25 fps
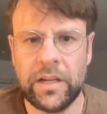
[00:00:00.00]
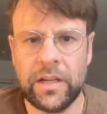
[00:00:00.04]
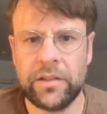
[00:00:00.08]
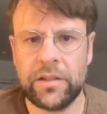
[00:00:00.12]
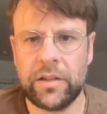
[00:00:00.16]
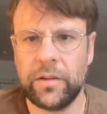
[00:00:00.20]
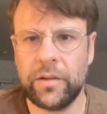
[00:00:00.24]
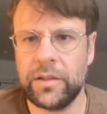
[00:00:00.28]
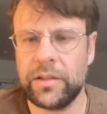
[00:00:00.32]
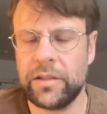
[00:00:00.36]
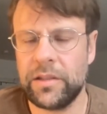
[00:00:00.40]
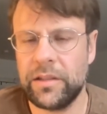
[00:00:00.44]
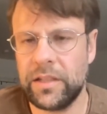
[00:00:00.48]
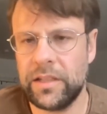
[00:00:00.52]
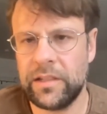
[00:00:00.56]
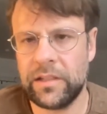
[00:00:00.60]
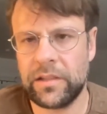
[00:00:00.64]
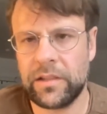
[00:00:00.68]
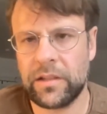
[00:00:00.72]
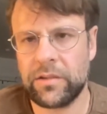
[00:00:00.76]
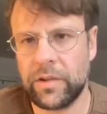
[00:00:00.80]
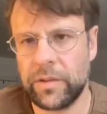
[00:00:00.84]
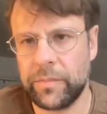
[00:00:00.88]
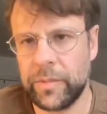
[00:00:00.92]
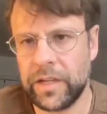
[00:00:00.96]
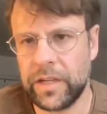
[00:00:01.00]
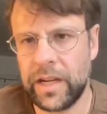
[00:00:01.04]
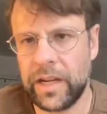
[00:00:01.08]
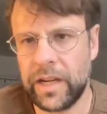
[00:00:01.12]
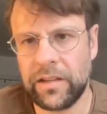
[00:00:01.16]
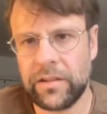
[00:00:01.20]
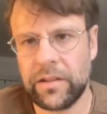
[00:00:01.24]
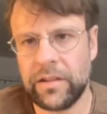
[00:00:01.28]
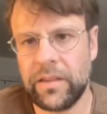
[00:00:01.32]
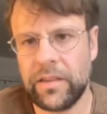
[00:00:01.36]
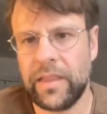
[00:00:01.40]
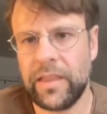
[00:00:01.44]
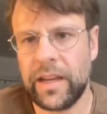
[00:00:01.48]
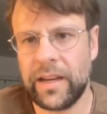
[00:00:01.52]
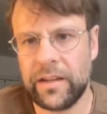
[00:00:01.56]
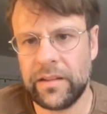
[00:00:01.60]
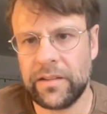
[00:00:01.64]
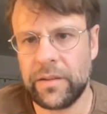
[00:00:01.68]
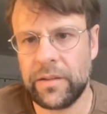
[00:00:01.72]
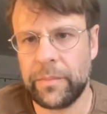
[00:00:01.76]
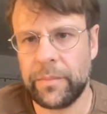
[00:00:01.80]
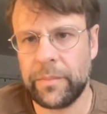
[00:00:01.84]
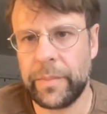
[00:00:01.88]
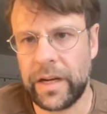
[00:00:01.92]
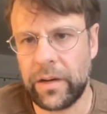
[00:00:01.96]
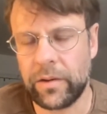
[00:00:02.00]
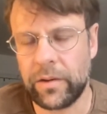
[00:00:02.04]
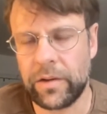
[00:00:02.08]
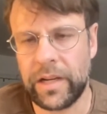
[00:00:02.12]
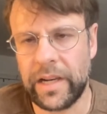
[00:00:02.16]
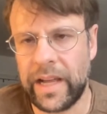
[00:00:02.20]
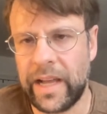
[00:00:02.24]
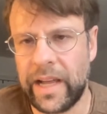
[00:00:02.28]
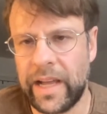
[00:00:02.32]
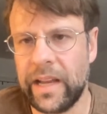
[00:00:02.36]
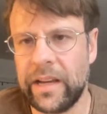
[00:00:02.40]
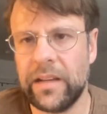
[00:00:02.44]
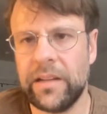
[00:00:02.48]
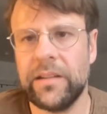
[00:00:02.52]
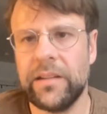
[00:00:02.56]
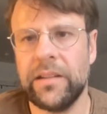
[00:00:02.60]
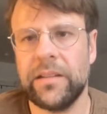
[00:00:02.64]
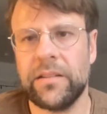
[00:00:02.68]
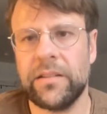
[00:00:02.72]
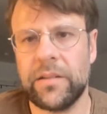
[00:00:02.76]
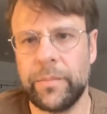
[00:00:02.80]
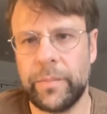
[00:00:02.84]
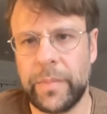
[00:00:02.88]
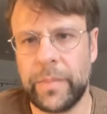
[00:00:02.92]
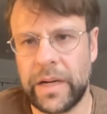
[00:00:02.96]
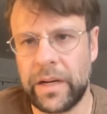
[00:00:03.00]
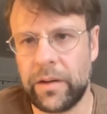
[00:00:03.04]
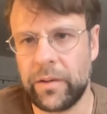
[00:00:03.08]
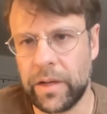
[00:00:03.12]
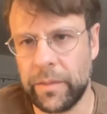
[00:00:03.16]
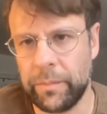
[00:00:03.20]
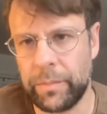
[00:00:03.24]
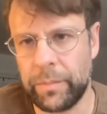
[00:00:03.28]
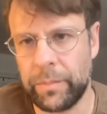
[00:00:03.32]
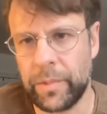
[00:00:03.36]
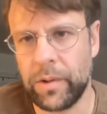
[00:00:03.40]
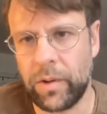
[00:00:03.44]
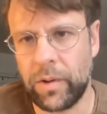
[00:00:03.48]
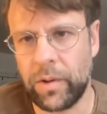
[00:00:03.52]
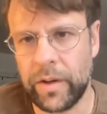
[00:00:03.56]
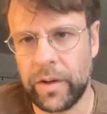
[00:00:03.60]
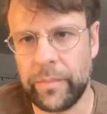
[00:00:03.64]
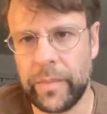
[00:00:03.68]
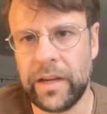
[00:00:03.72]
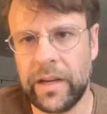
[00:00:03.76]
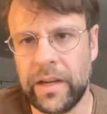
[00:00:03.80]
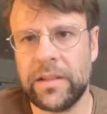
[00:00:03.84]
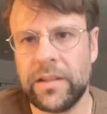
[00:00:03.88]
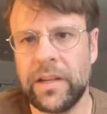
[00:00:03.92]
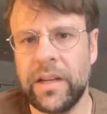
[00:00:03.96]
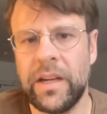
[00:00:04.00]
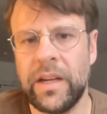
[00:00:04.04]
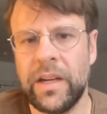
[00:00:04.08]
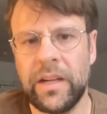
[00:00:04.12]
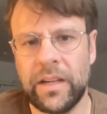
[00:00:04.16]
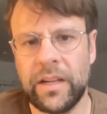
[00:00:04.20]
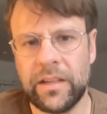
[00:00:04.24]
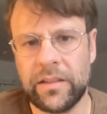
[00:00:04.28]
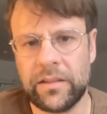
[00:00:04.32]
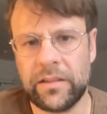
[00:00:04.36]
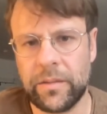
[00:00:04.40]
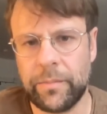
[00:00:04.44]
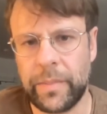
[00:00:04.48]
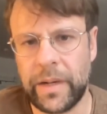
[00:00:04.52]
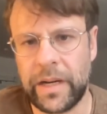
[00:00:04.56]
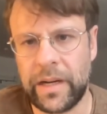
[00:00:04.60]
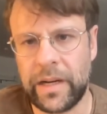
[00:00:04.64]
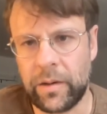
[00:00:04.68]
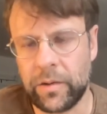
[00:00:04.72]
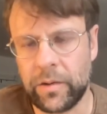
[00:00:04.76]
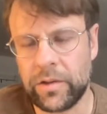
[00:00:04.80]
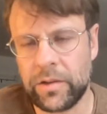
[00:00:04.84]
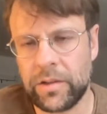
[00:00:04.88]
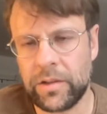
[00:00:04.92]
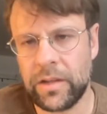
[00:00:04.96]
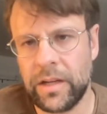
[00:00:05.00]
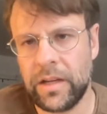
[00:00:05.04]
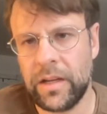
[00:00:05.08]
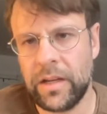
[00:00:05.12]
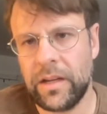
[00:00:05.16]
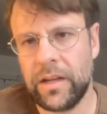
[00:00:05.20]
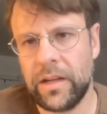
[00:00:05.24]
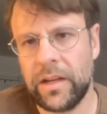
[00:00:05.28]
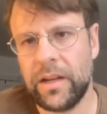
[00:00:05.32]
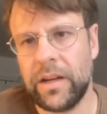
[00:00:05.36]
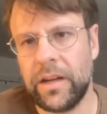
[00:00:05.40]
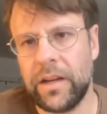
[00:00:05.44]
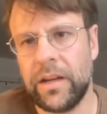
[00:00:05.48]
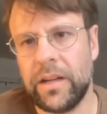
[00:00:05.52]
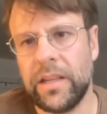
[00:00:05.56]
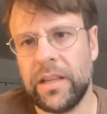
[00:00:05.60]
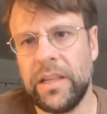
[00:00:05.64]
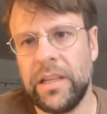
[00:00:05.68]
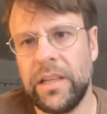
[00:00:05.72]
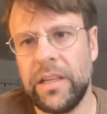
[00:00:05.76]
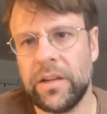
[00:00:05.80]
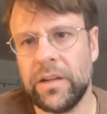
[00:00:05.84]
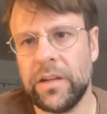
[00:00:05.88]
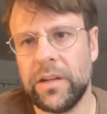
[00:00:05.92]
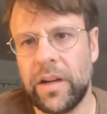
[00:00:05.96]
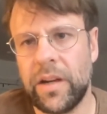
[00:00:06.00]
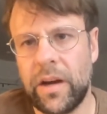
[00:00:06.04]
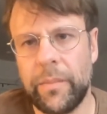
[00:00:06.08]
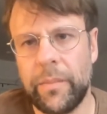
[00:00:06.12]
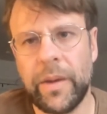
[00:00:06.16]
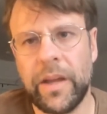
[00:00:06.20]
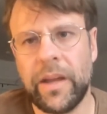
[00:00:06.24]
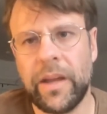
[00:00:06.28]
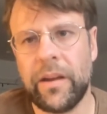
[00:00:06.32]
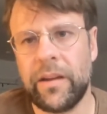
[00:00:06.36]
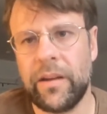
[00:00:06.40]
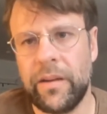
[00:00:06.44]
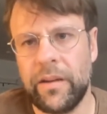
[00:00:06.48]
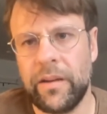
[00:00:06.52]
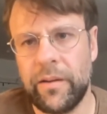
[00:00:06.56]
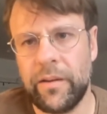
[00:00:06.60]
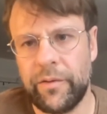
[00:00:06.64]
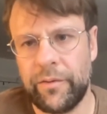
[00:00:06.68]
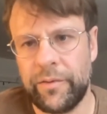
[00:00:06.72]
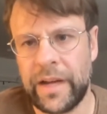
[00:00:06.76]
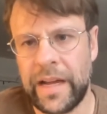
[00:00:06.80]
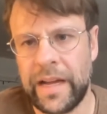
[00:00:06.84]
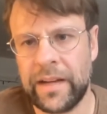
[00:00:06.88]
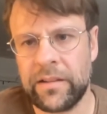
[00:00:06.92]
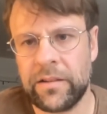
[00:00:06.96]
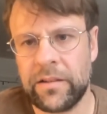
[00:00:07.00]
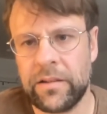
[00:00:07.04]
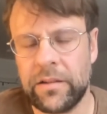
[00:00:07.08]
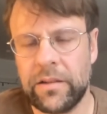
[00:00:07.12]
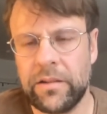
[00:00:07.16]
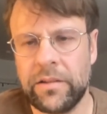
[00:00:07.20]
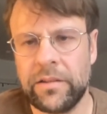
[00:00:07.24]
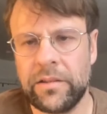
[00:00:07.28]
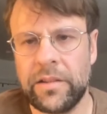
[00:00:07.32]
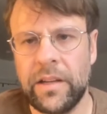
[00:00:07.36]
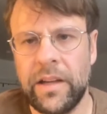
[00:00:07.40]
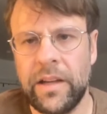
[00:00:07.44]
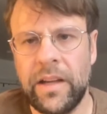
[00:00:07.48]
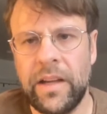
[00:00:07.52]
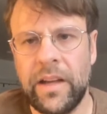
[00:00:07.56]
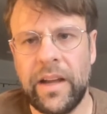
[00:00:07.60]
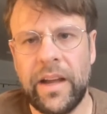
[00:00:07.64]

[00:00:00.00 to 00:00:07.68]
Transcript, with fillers: So it's a discrimination that is about land, it's about employment, it's about uh, economic factors.